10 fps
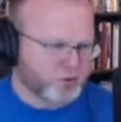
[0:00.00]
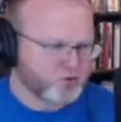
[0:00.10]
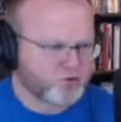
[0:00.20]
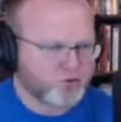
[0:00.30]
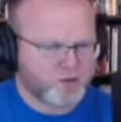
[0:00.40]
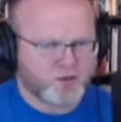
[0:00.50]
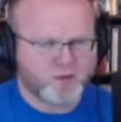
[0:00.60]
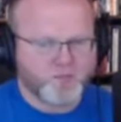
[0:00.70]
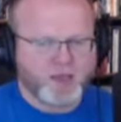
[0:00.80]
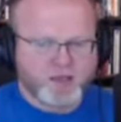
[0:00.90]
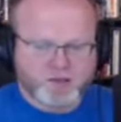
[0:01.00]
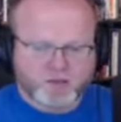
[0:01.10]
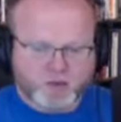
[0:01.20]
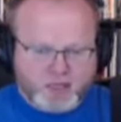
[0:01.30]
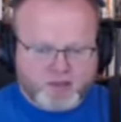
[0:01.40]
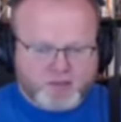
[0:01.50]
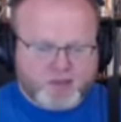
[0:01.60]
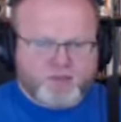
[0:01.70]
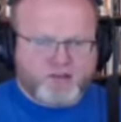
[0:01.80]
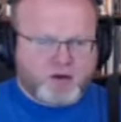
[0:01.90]
instructed." So again, this
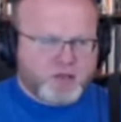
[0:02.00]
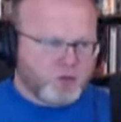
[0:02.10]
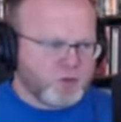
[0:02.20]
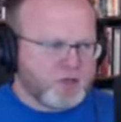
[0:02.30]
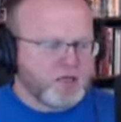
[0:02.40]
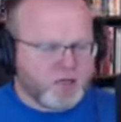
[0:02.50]
is a very unique